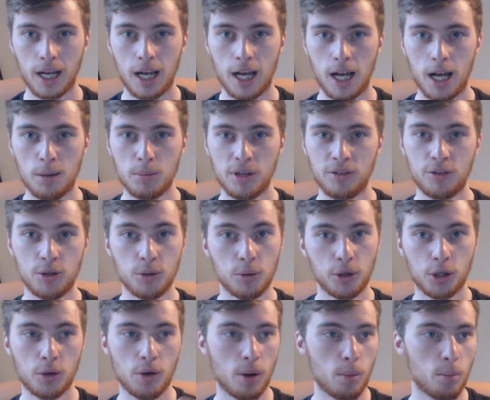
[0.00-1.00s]
If you
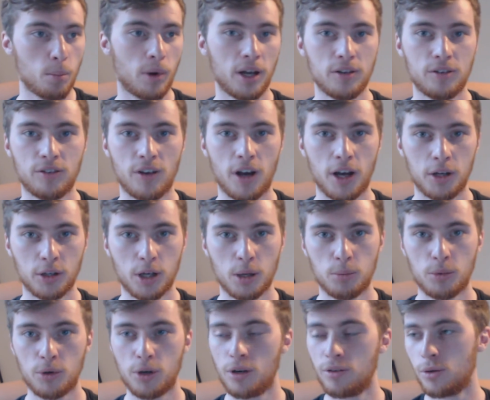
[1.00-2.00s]
want to go out and buy Final
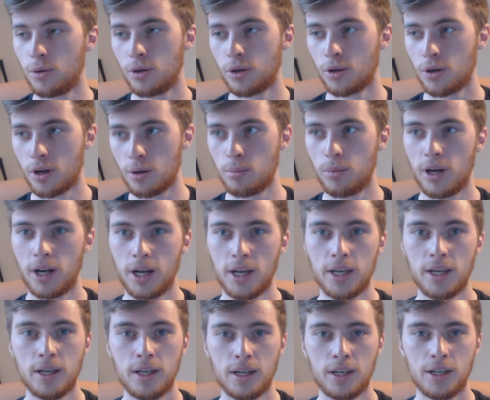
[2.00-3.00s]
Cut Pro, if you want to go out and
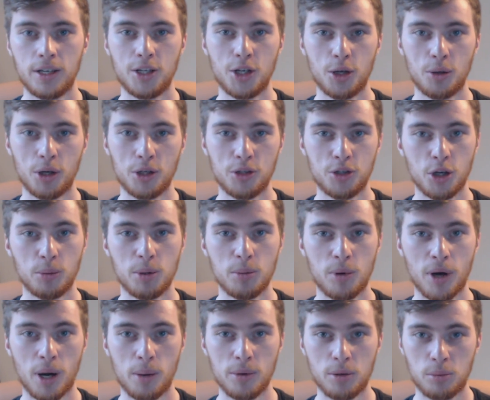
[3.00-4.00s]
buy
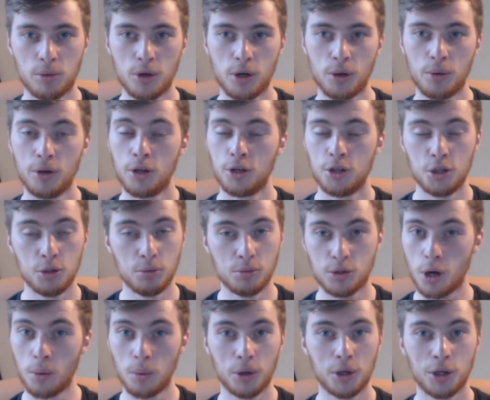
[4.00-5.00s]
Adobe Premiere Pro, you
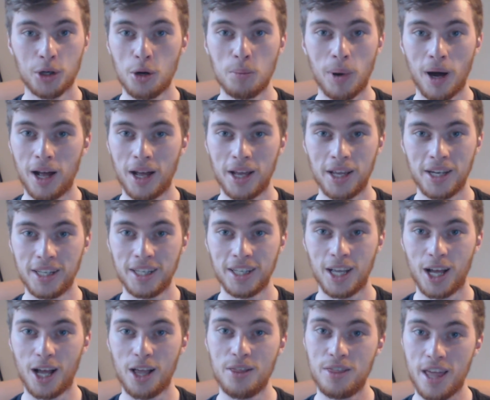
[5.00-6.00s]
don't want to go buying
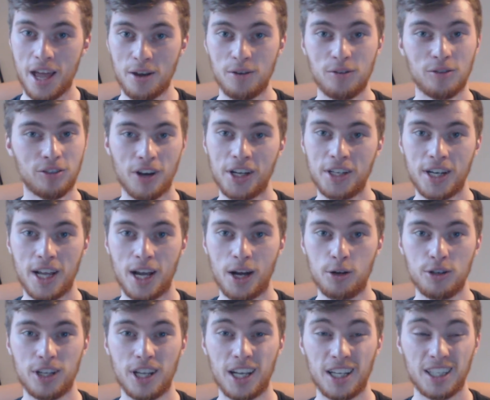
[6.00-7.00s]
it and then find
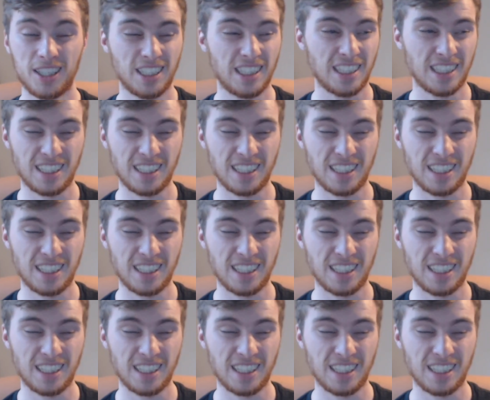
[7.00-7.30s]
out that